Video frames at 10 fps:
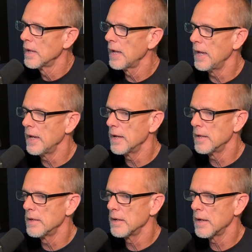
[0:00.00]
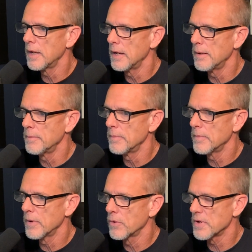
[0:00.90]
And um,
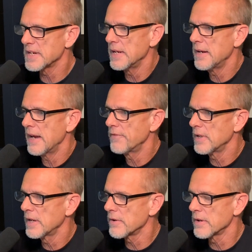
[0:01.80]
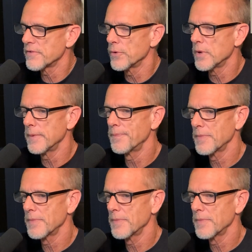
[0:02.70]
of course, I didn't have the lyrics for it.